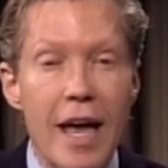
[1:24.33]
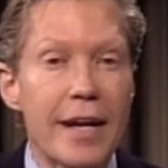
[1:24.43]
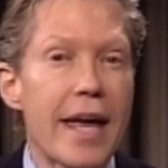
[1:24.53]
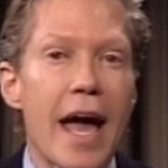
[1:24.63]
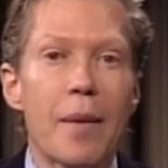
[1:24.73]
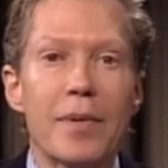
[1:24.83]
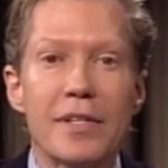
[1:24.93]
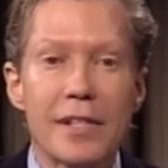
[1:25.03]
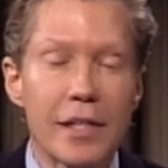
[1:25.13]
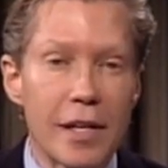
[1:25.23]
and he
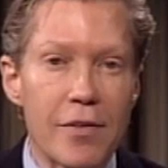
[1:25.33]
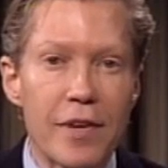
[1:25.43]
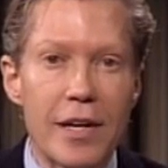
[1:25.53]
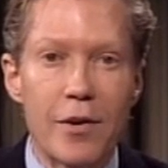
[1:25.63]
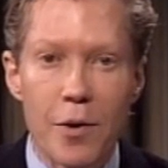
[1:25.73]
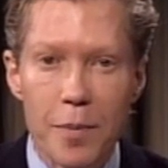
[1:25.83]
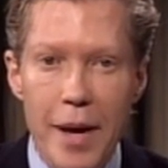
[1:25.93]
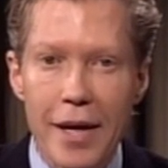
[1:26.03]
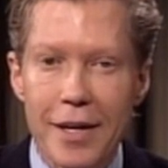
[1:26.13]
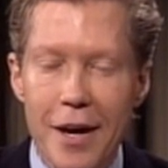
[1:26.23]
happens to live in our own
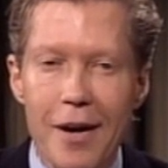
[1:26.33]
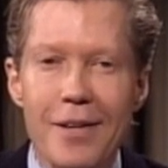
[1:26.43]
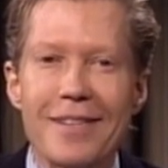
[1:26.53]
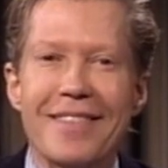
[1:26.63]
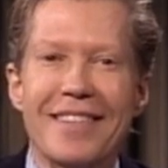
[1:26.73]
backyard.